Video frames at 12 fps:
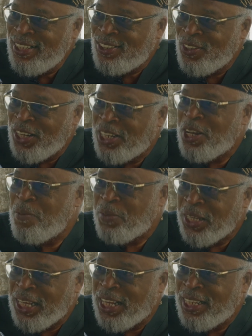So they come
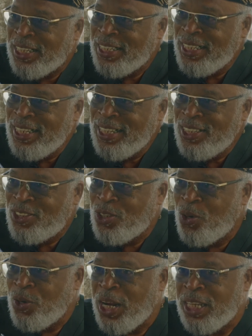together.
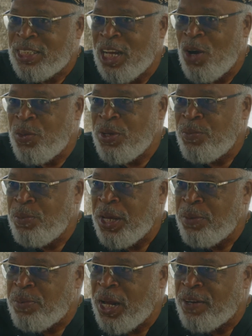So that's how we
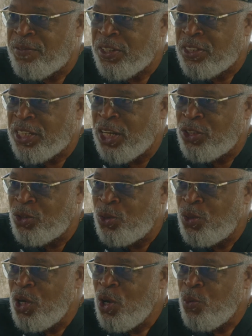made PANAFEST
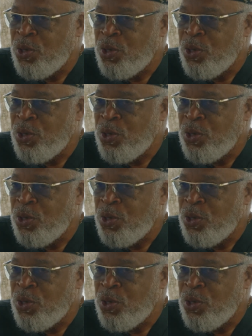schedule.